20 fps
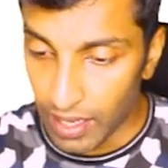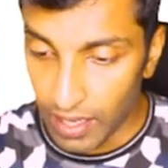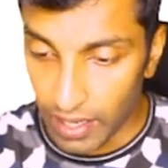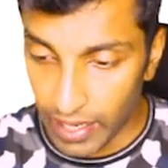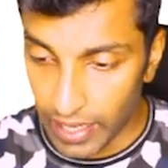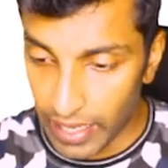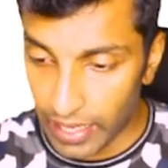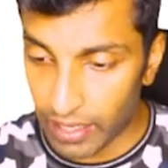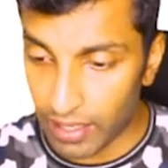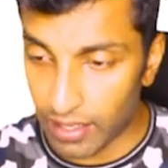
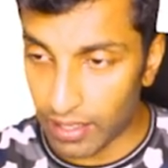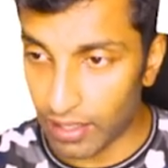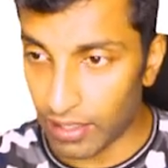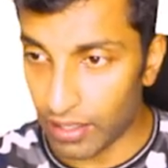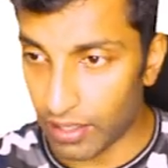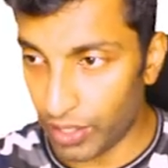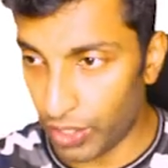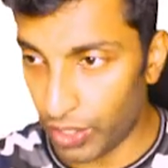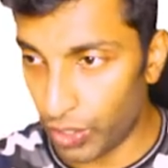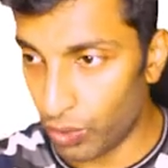Like
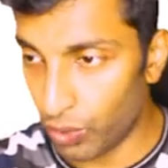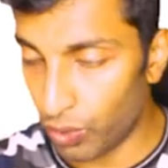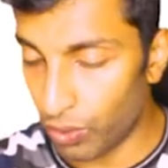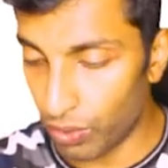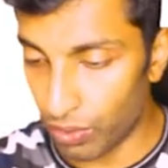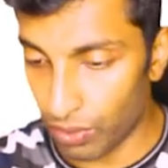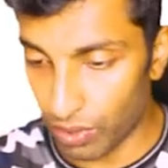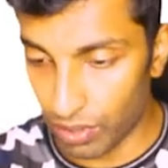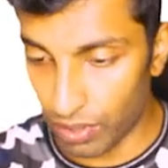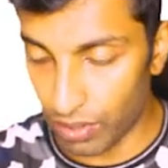
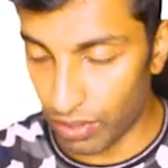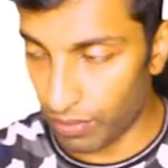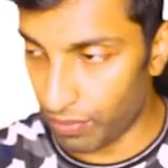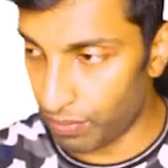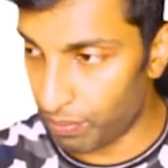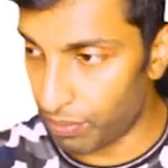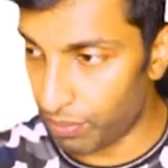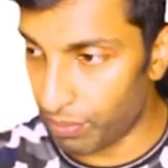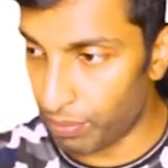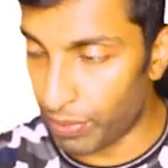
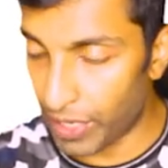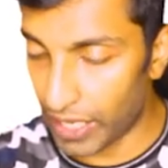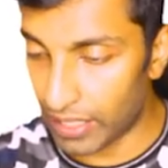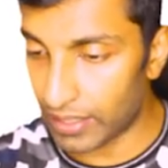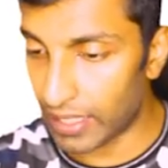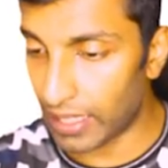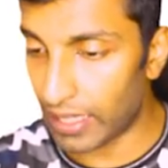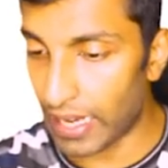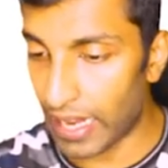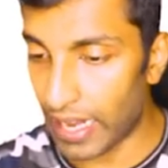you bring
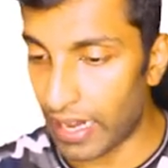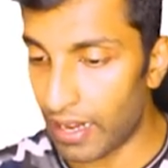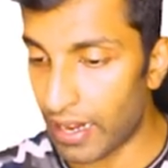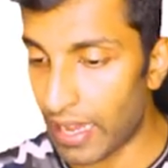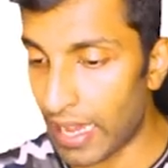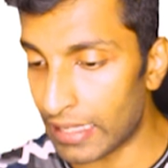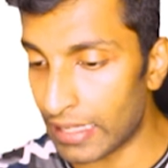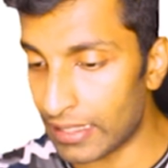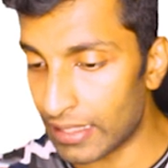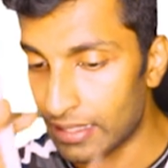the grain
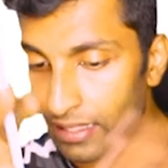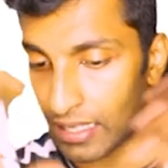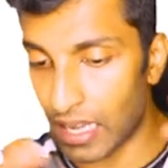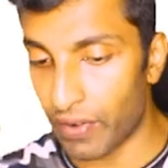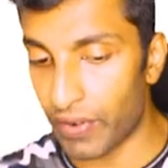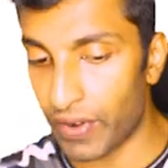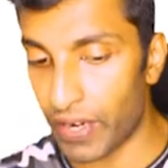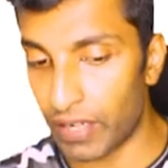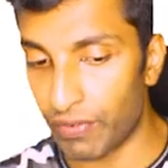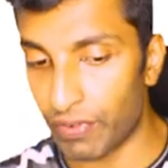and just
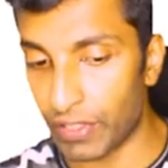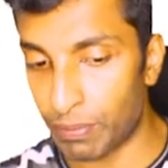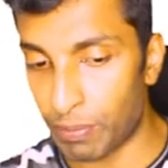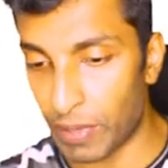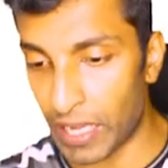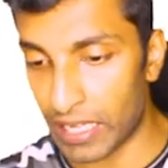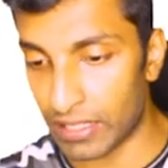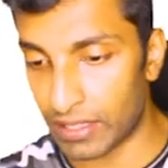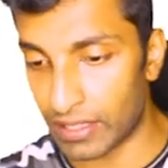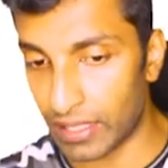cover it with
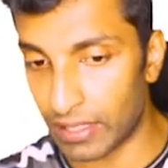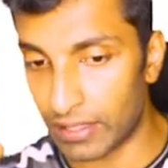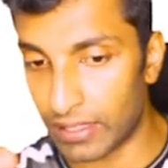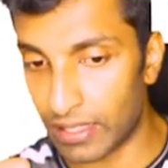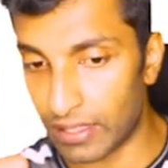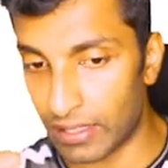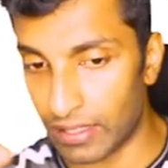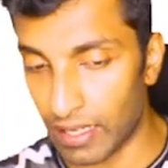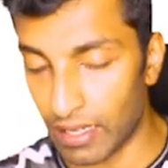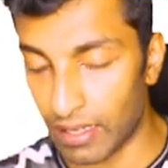plastic
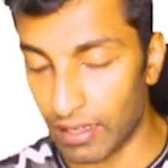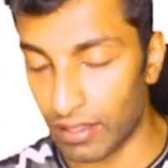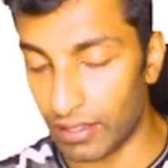that